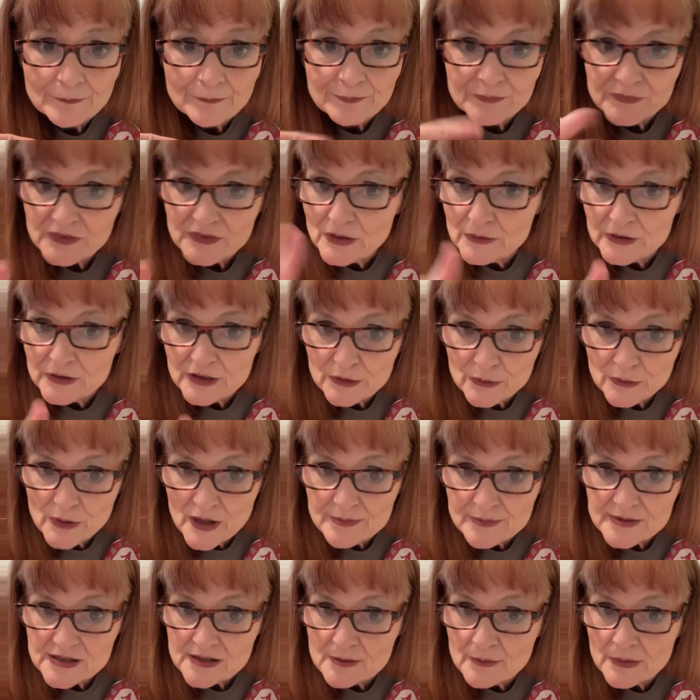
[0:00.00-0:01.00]
Don't
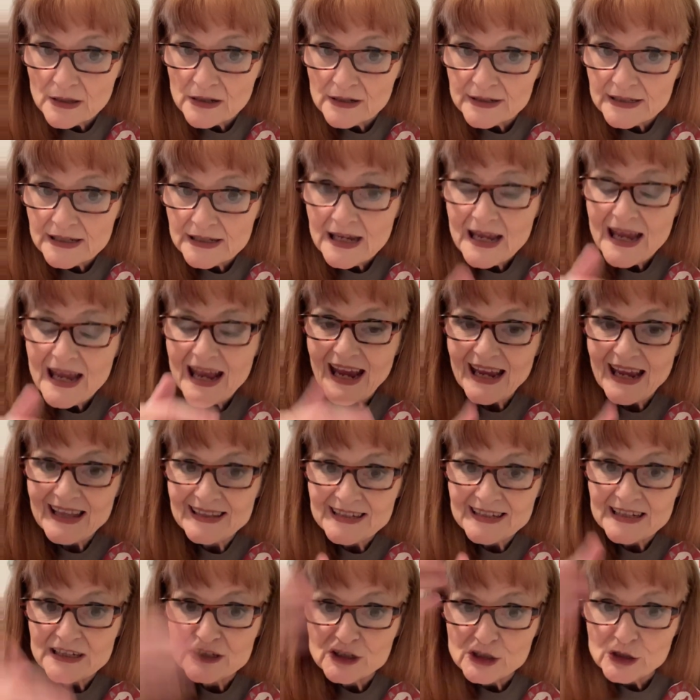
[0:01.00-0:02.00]
interrupt somebody,
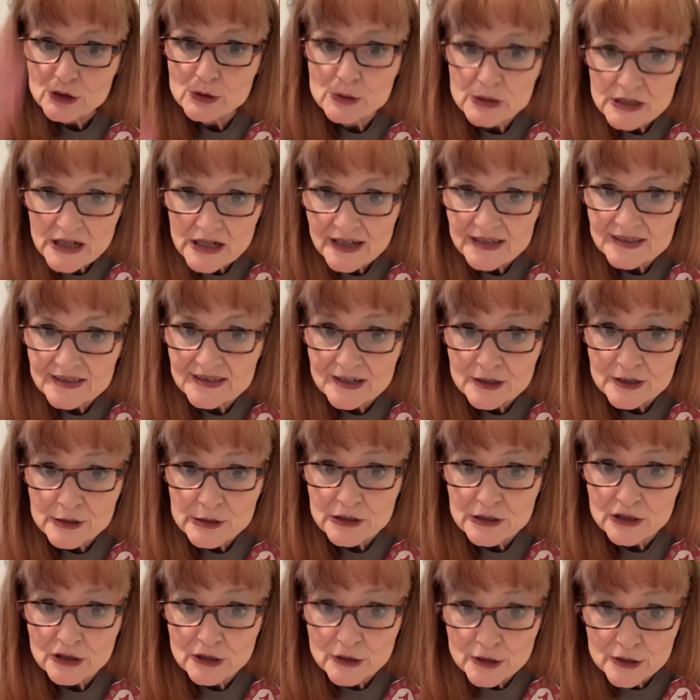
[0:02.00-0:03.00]
and then you take
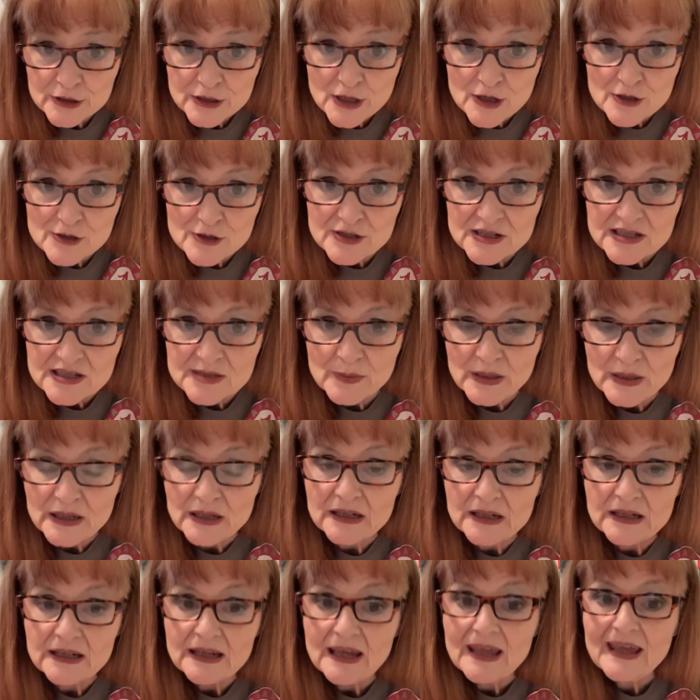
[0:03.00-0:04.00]
your turn to
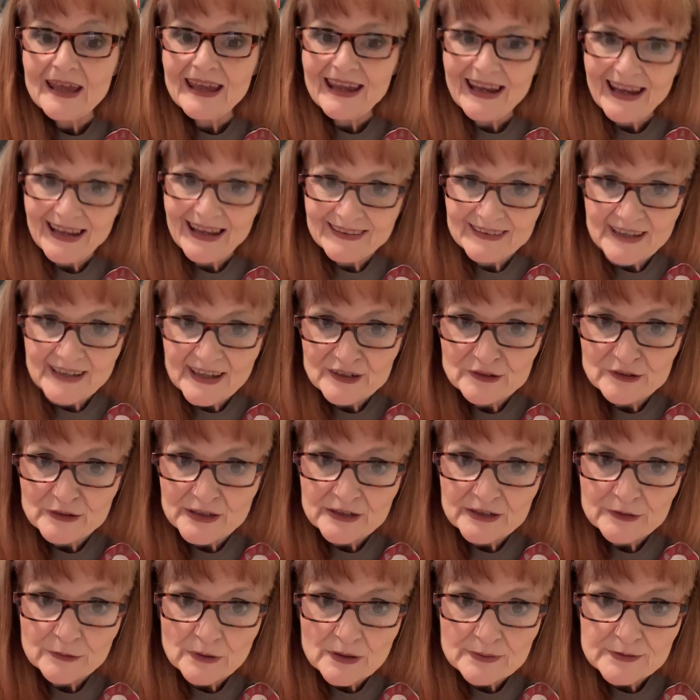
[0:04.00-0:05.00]
speak, and they don't
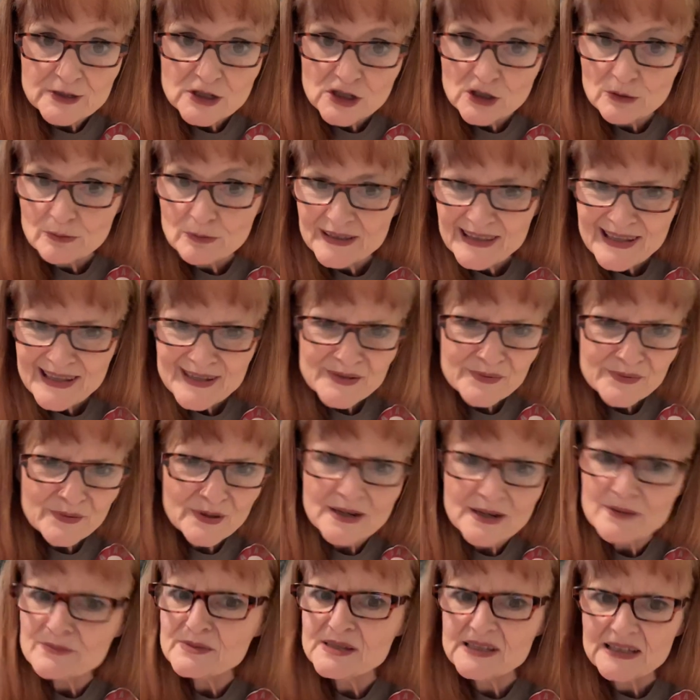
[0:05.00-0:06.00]
interrupt you. But that's what
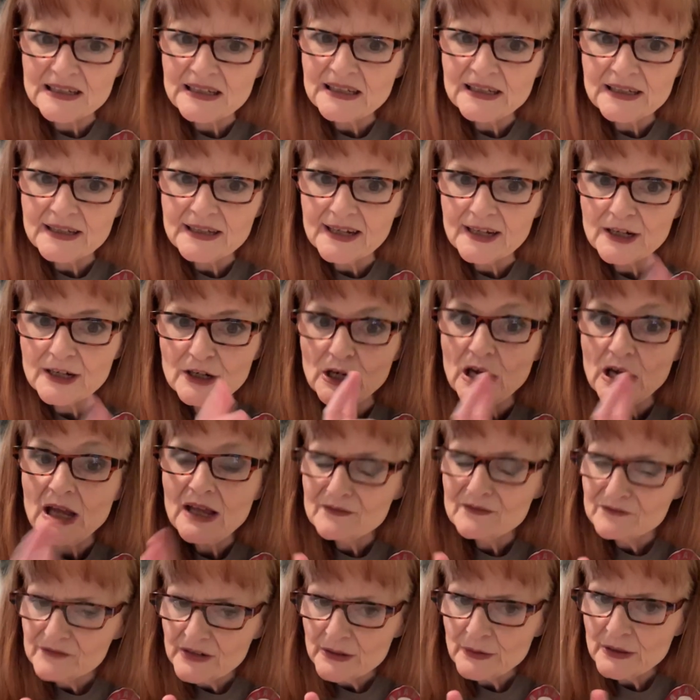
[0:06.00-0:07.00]
I'm seeing here.
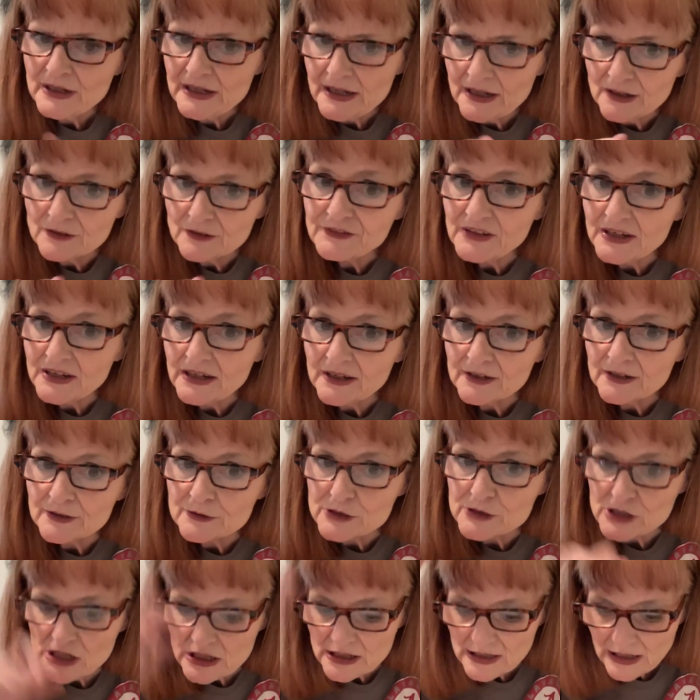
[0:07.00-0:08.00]
Very healthy
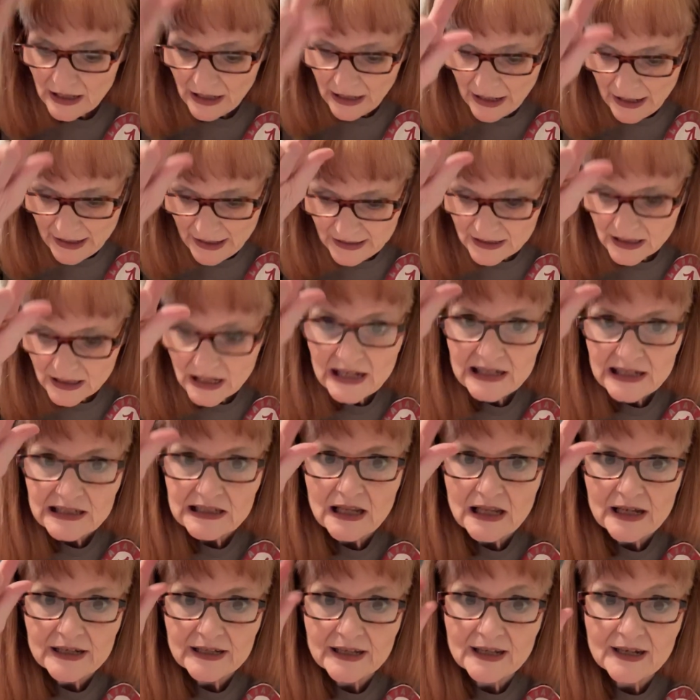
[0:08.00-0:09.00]
energy. Like
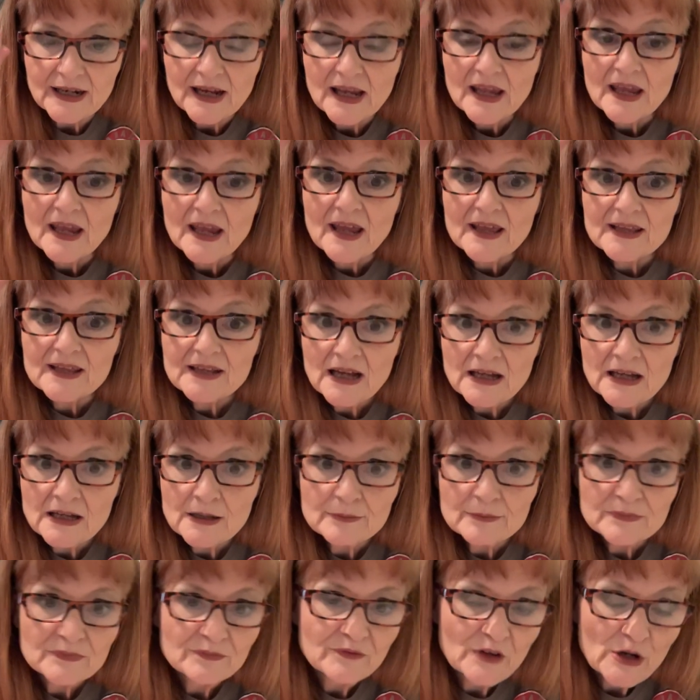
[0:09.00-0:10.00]
it.
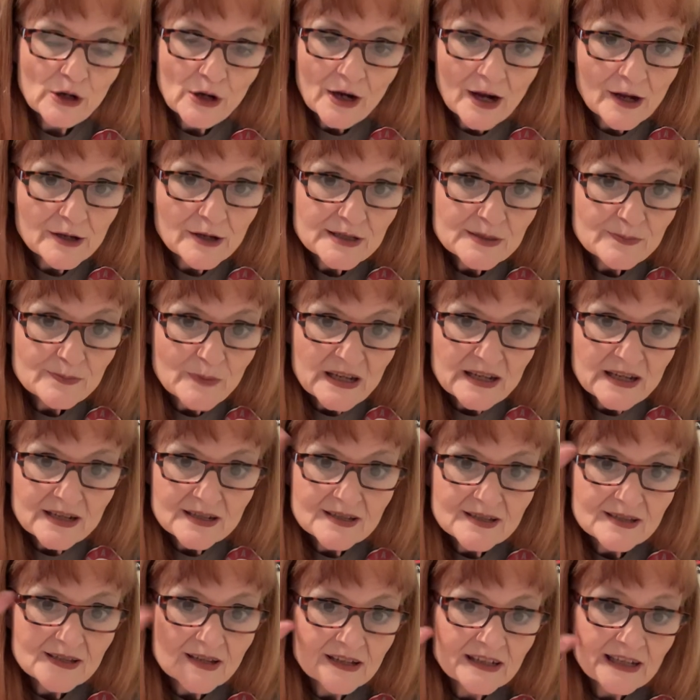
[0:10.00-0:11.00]
Virgo
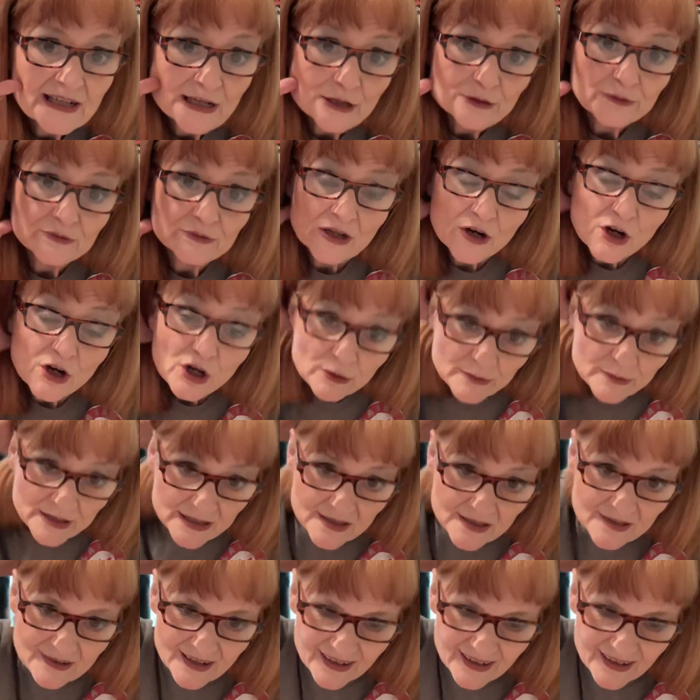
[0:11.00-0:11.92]
speaks, the Hermit,